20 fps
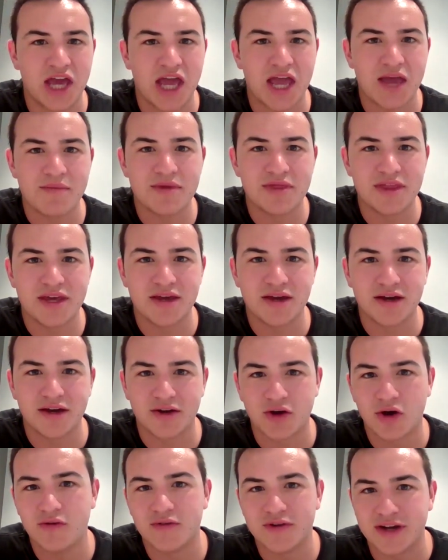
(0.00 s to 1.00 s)
came in the
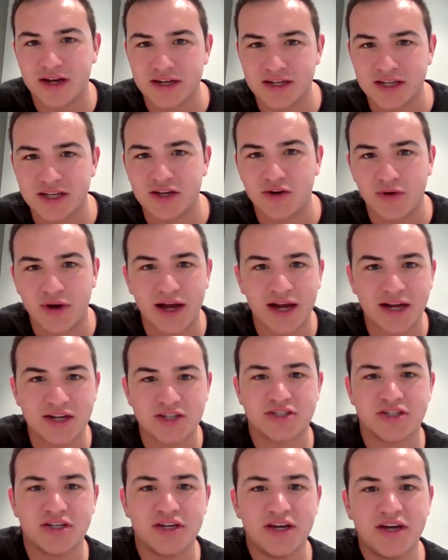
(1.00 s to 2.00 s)
COVID-19 crash.
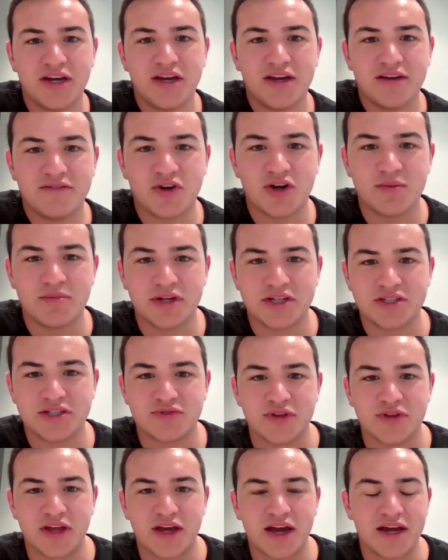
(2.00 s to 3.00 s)
Very blessed
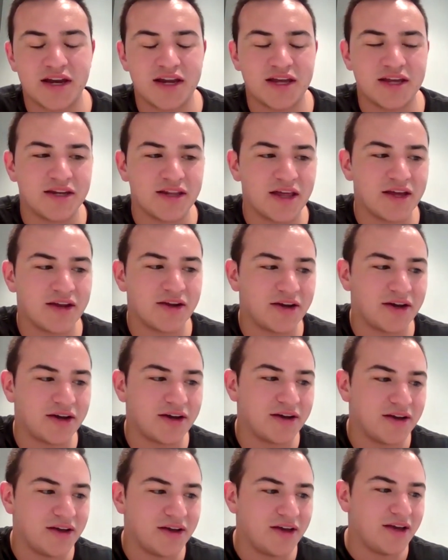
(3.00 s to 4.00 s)
for that. And then, and
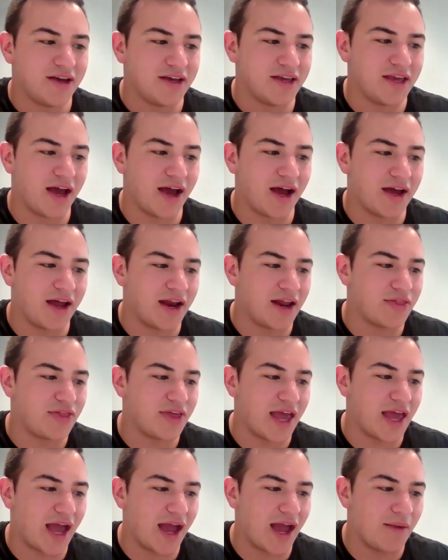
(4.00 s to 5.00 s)
I
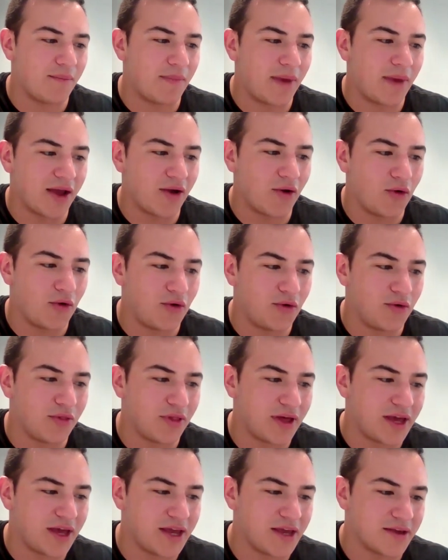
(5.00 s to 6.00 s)
think my whole,
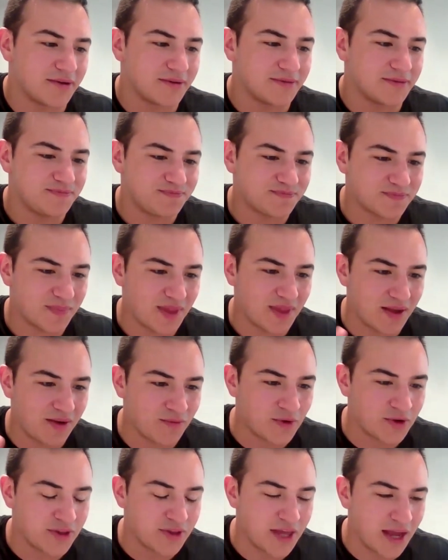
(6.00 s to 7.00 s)

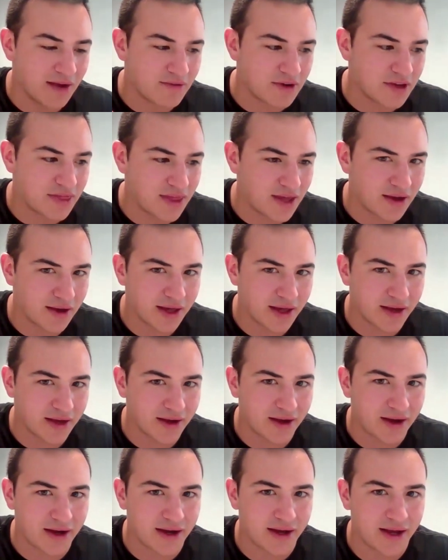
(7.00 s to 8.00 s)
really everything,
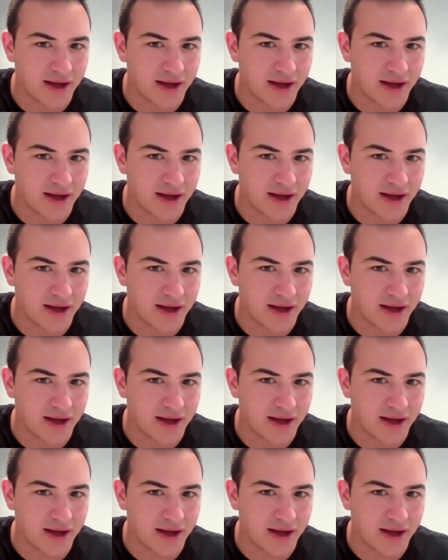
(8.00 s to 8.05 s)
everything